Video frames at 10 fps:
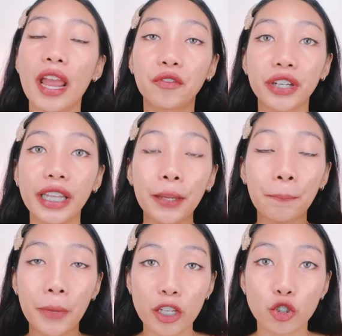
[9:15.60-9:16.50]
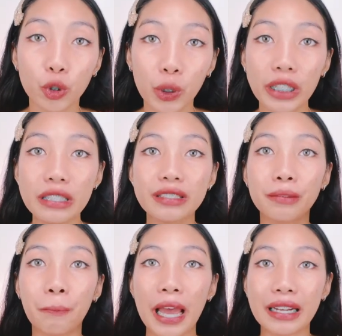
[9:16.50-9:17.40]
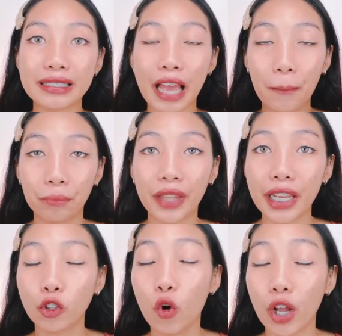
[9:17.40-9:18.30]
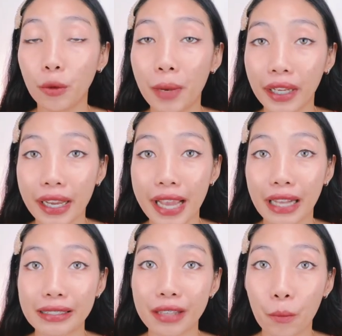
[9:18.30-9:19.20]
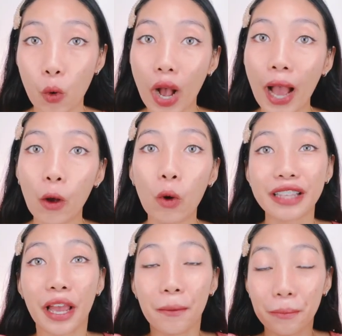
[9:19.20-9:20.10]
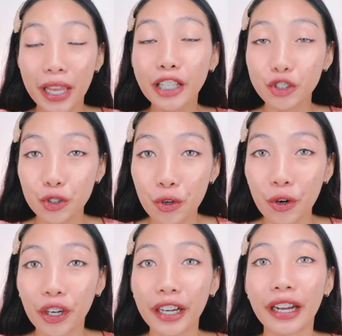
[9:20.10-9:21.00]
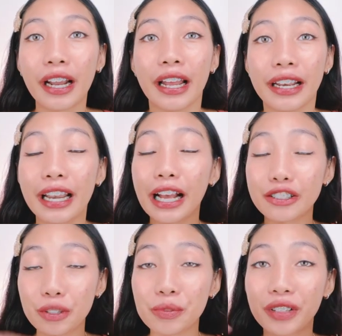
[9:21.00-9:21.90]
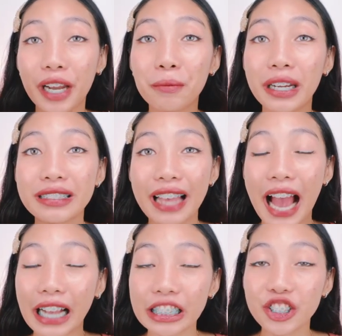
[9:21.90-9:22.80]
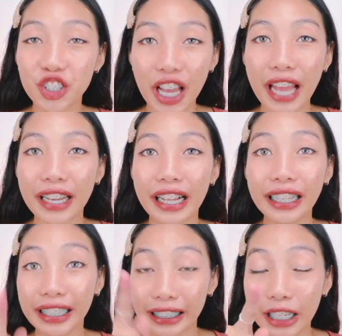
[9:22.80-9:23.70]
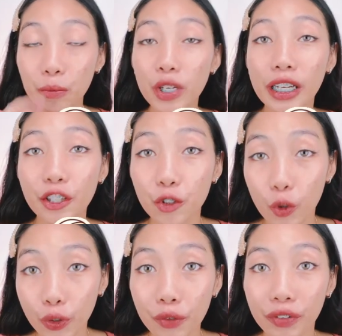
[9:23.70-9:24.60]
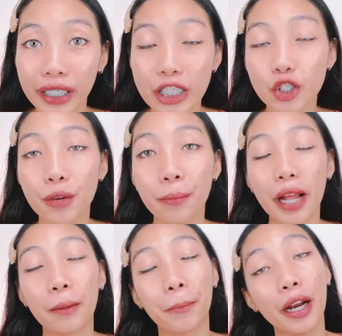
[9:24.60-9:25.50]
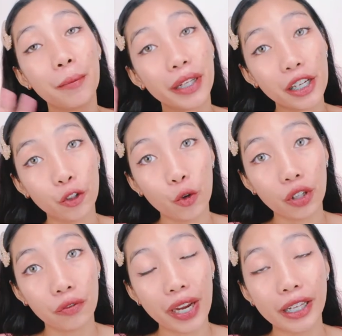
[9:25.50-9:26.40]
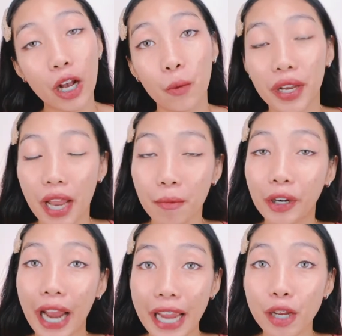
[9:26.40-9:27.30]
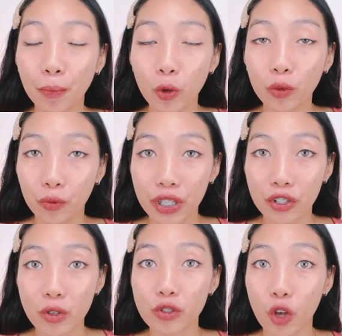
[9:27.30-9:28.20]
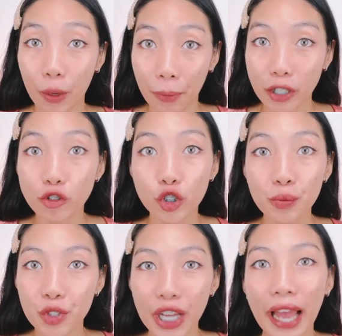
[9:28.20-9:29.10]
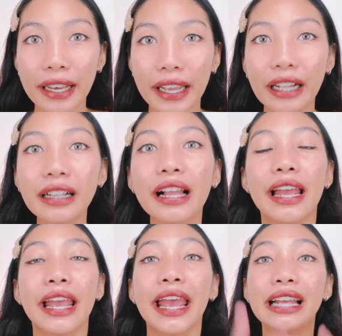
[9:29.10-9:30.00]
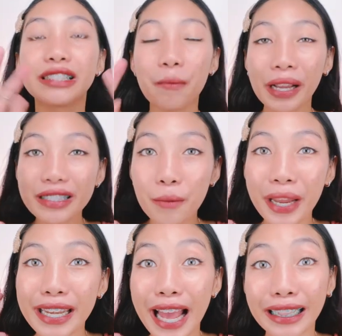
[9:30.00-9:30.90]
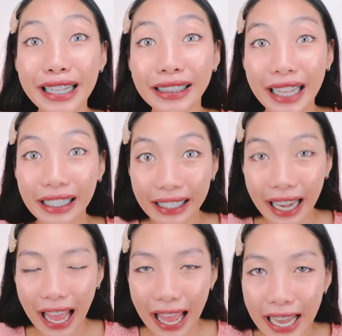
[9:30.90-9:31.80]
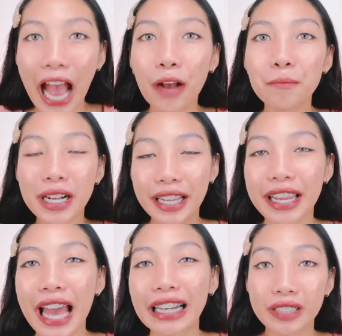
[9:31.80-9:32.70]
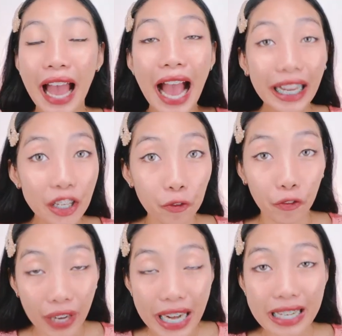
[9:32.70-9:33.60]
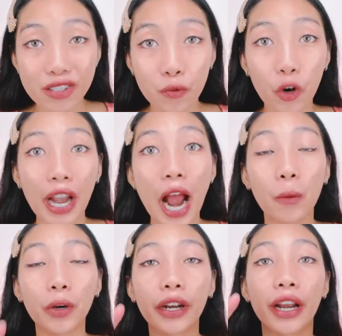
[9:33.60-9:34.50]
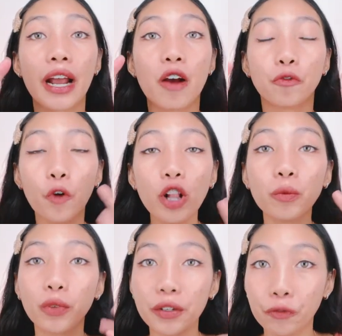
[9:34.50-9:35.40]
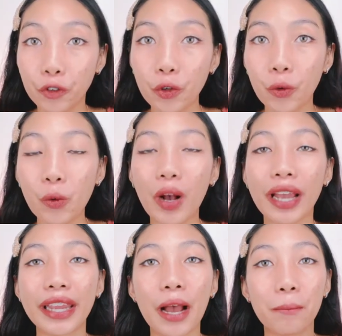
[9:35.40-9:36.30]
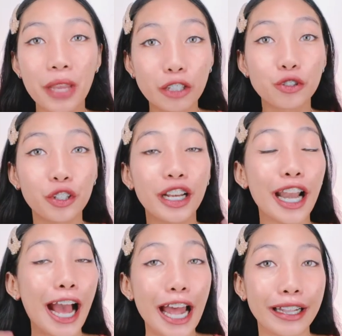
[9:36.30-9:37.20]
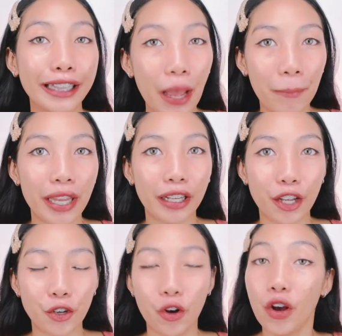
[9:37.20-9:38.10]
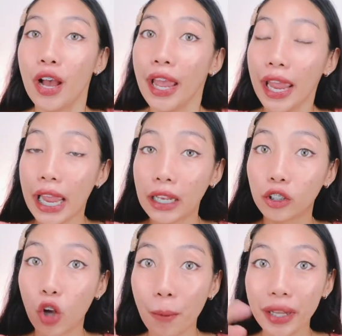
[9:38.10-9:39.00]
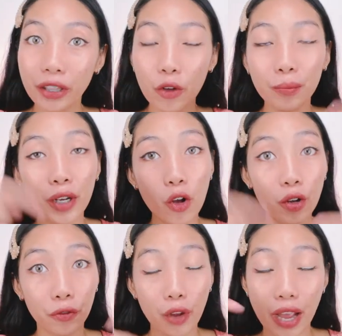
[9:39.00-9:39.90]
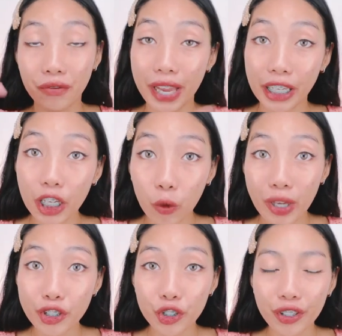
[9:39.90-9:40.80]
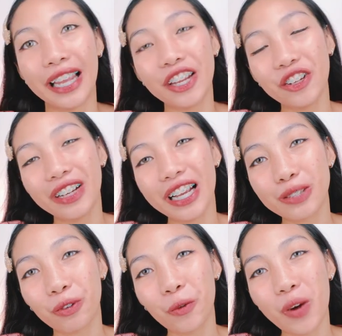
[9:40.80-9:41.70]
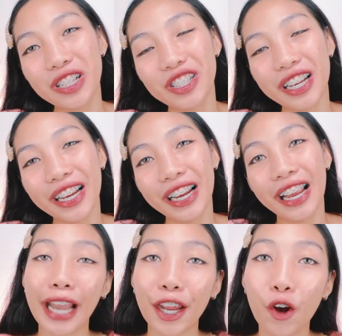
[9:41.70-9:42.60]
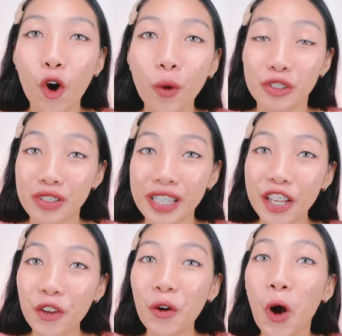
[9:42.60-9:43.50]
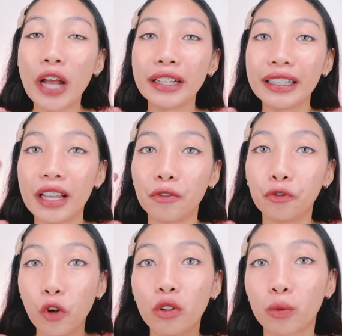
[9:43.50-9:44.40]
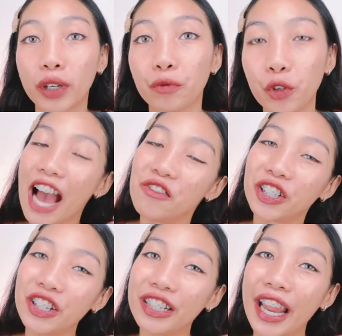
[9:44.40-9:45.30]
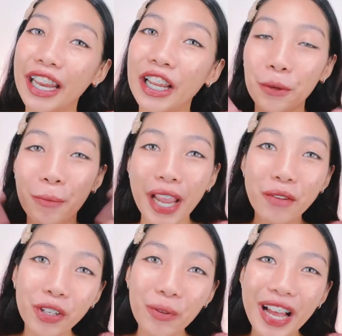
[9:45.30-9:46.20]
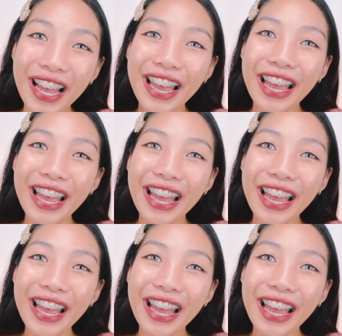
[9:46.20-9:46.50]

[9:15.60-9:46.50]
everyday pictures para sa update kung ano mangyayari sa mukha ko. Make sure na nakasubscribe kayo sa aking channel and click mo na rin yung notification bell para maging notified ka whenever I upload videos on my YouTube channel. And sabay-sabay natin tignan ang mangyayari sa aking face for our full review, kaya make sure na nakaantabay kayo. And comment down below if you have any questions. Thank you guys for watching. And I hope to see you on the full review. Have a good day. Goodbye, everyone!